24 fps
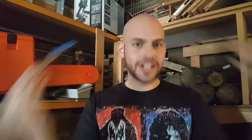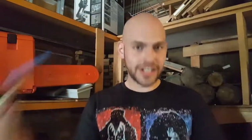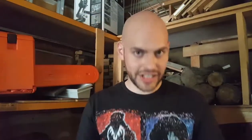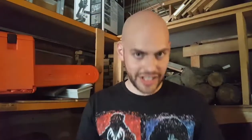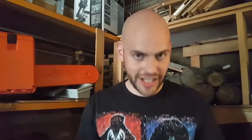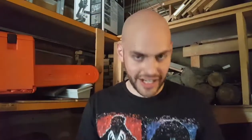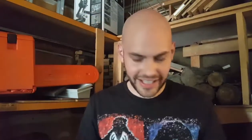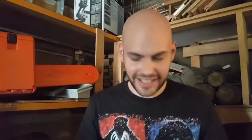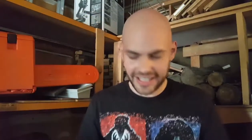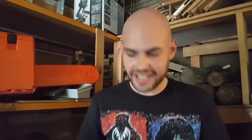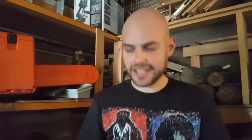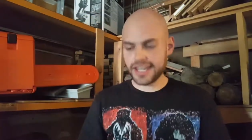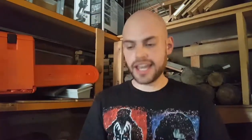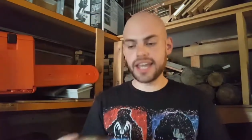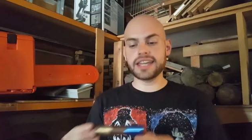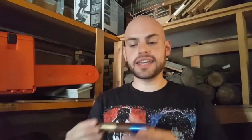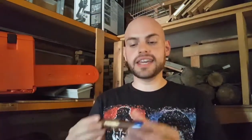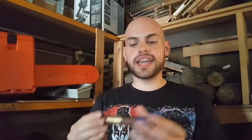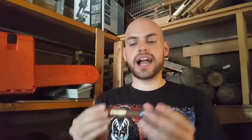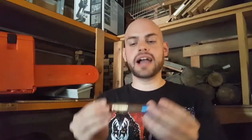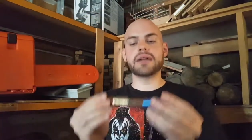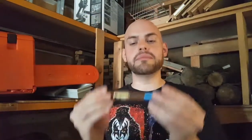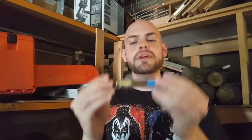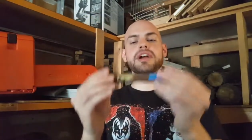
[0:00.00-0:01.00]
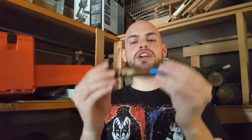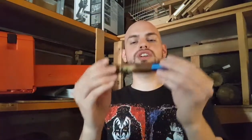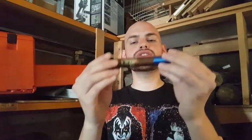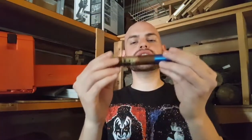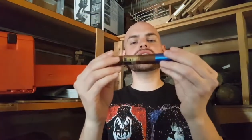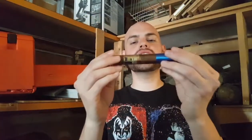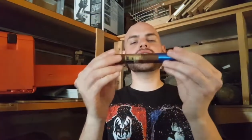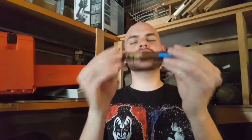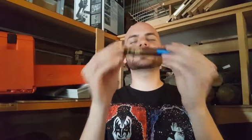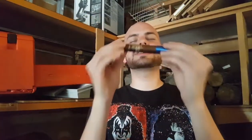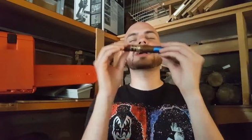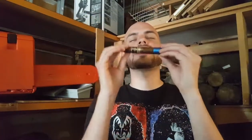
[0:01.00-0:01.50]
Connecticut Yankee. I
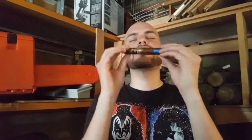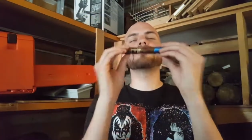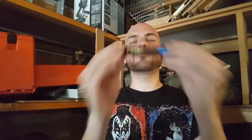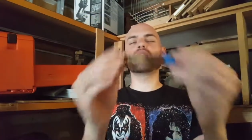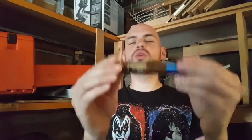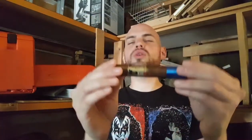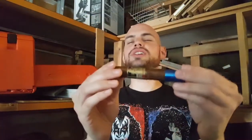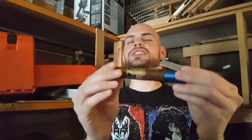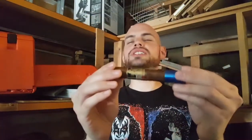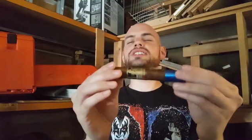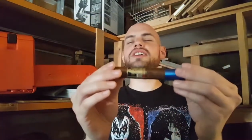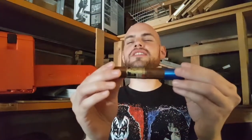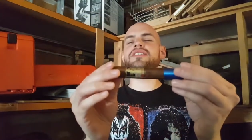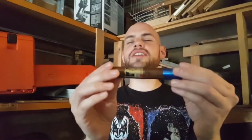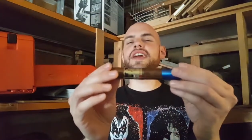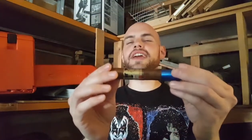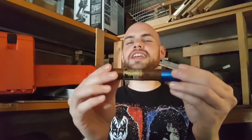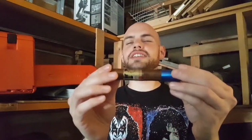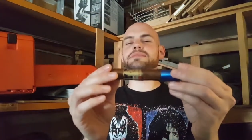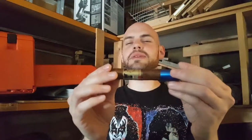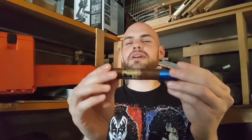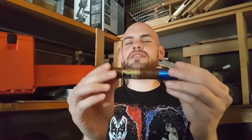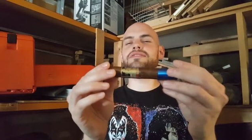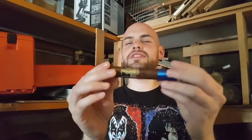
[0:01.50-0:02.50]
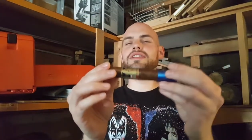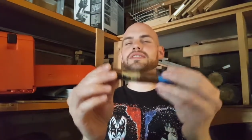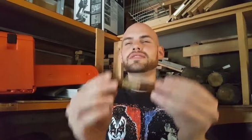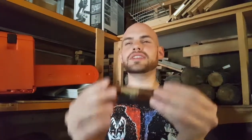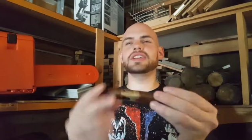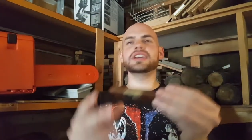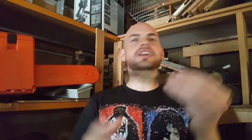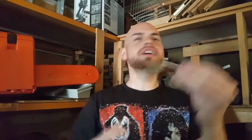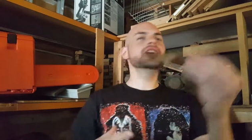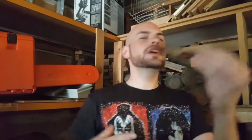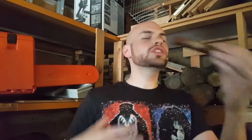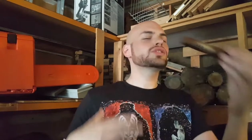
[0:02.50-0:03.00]
measured it, it's like a 4 and 7 8 by
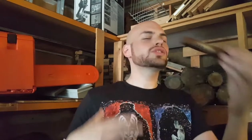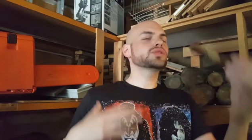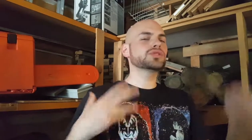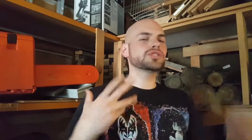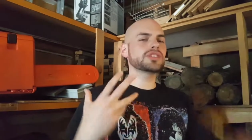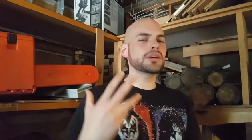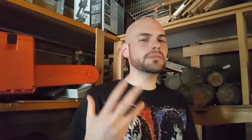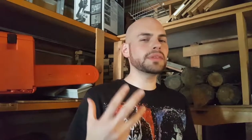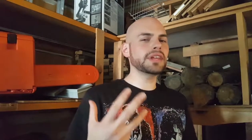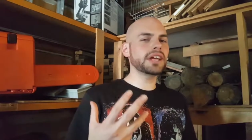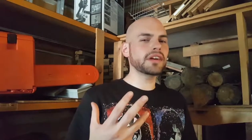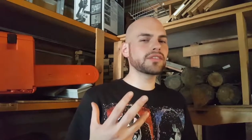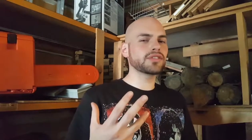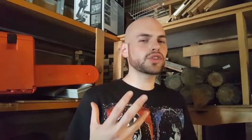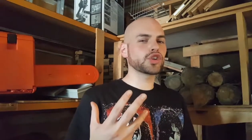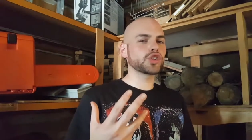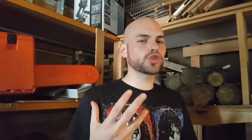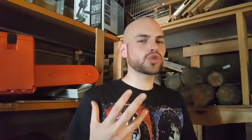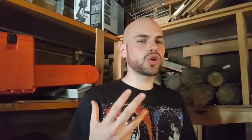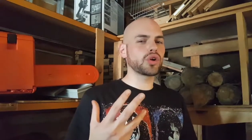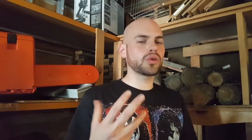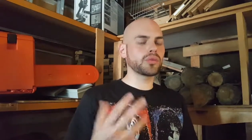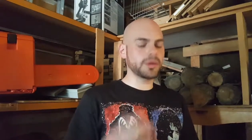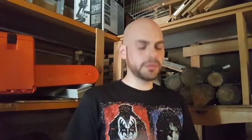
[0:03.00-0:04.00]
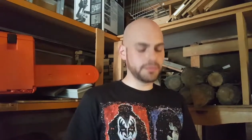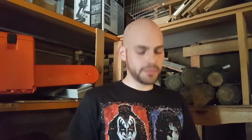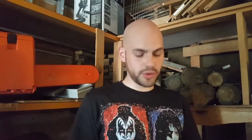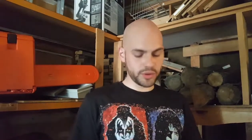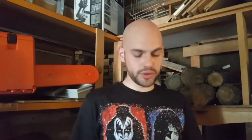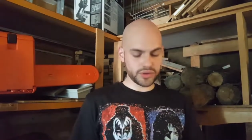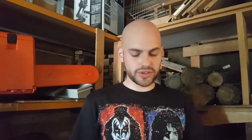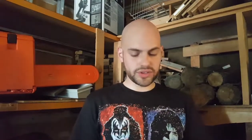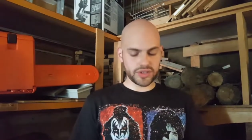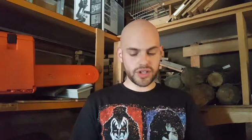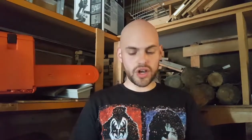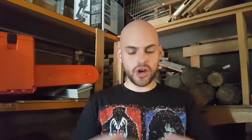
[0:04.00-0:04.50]
50, so something of a short
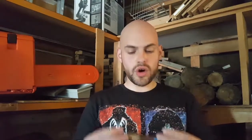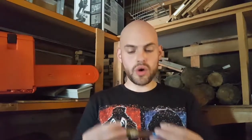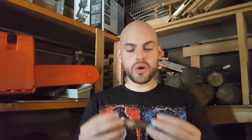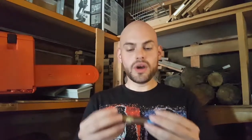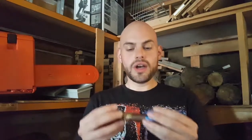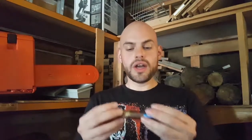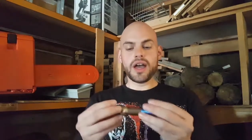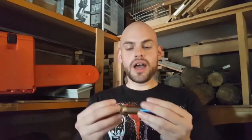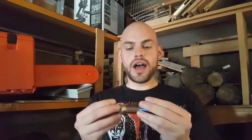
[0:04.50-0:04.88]
Robusto.